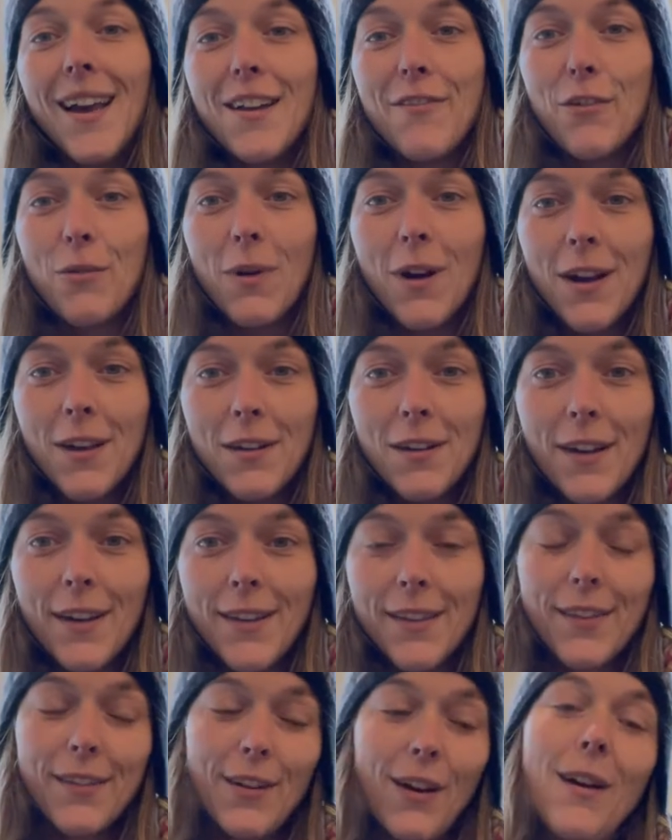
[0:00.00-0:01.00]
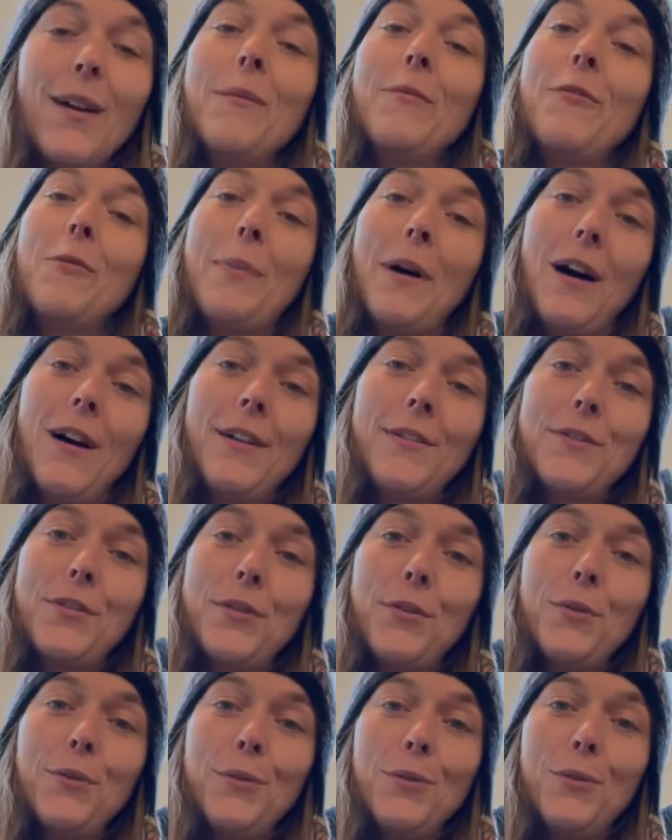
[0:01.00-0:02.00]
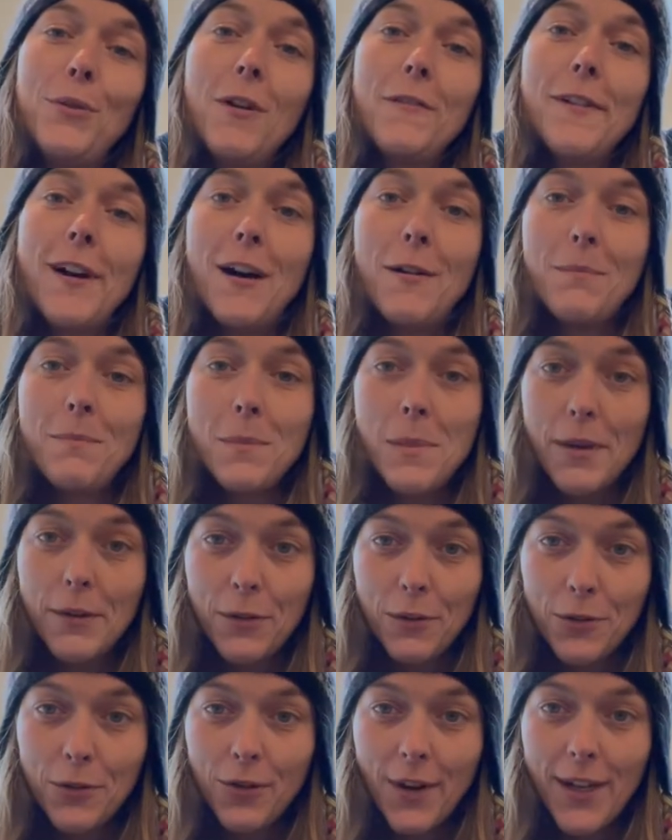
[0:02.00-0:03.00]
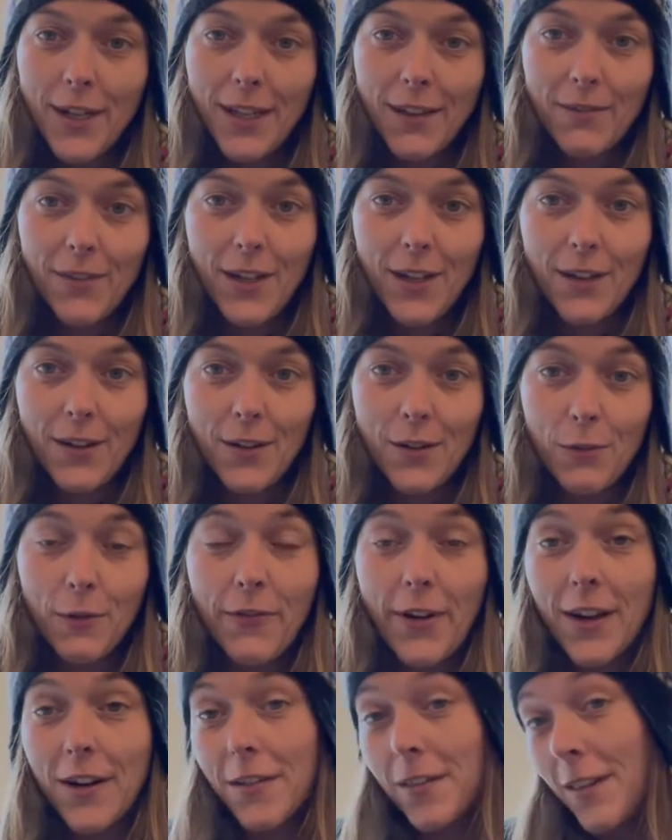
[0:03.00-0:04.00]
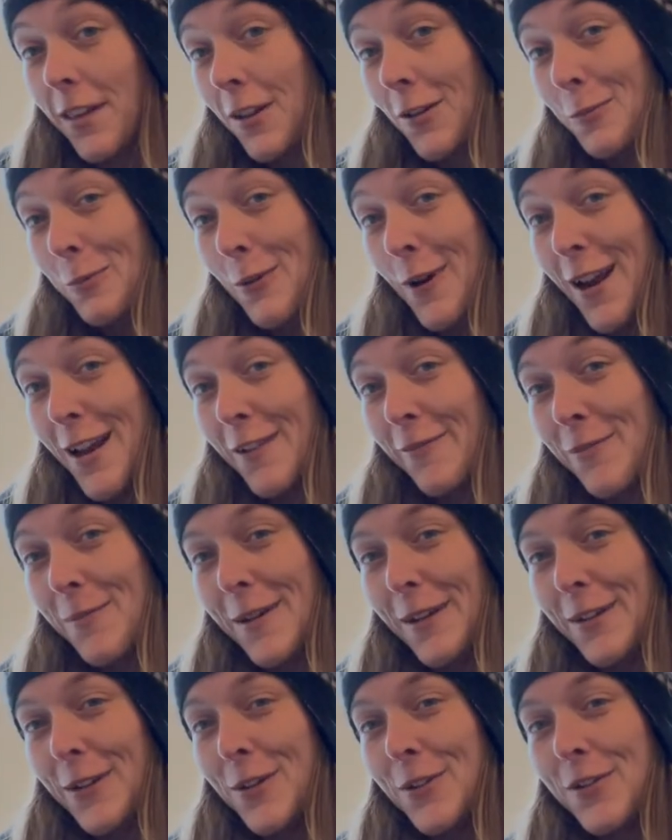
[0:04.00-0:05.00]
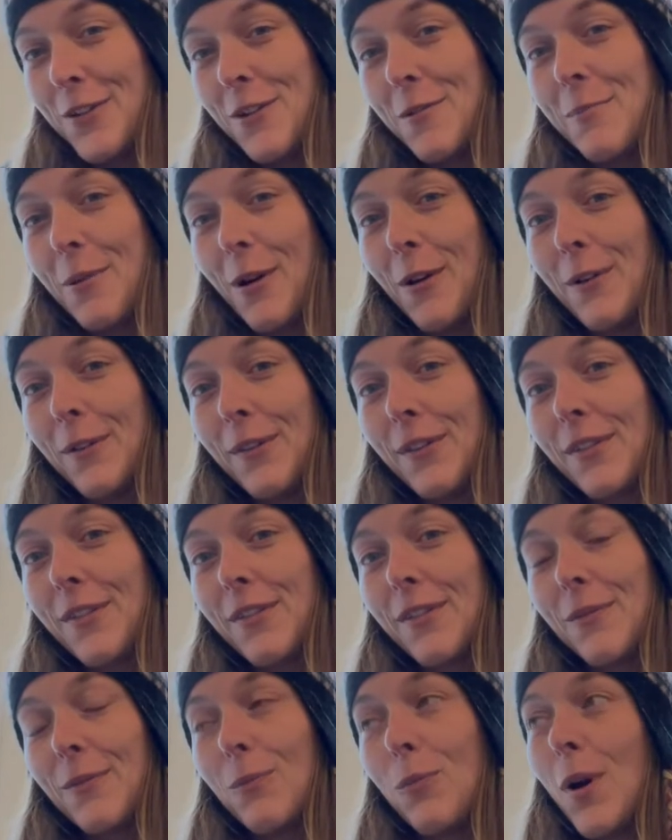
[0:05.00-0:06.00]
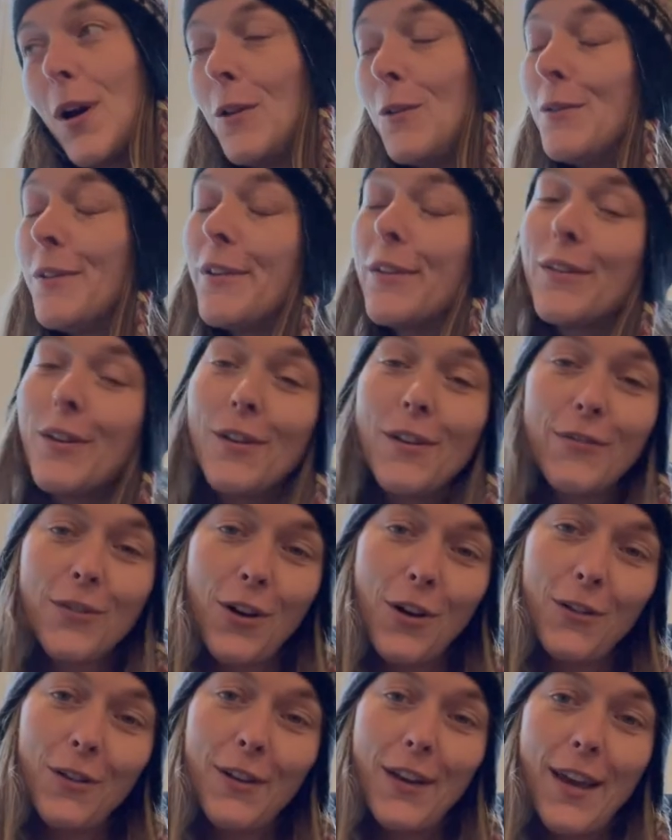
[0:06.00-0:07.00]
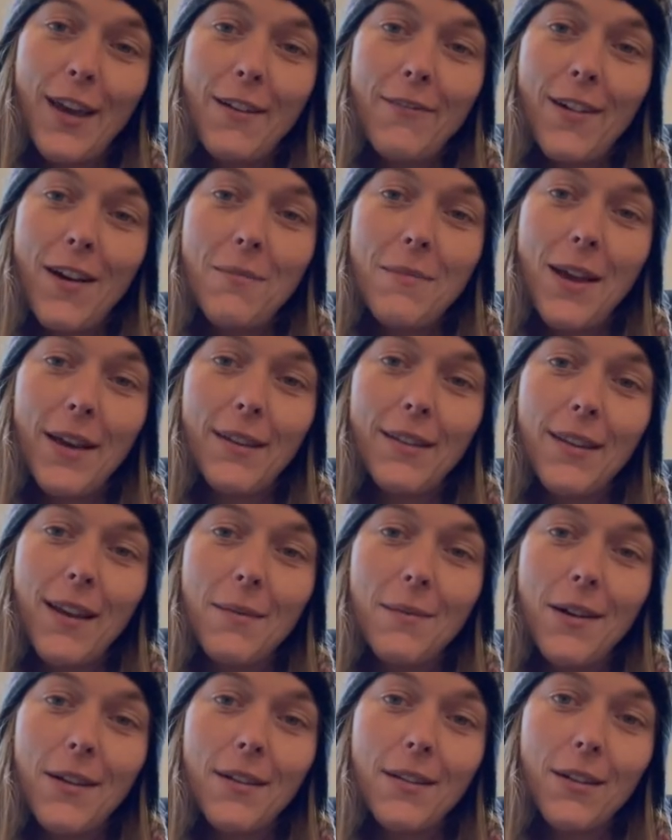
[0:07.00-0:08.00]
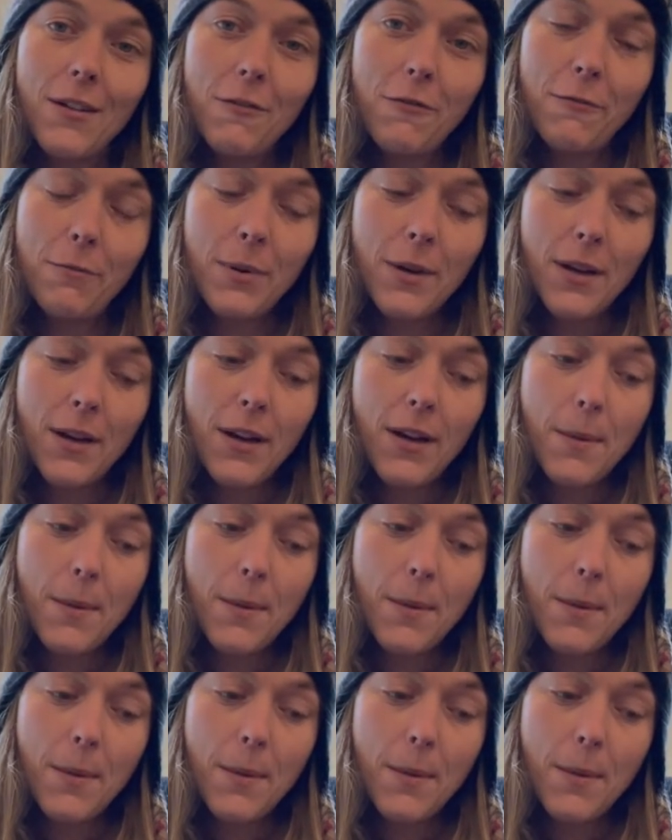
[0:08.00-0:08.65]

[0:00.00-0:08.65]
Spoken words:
Hey everyone, it's time for part two of our muzzle training video. We've had a little break from our YouTube posts, a well-deserved holiday if I may say myself, but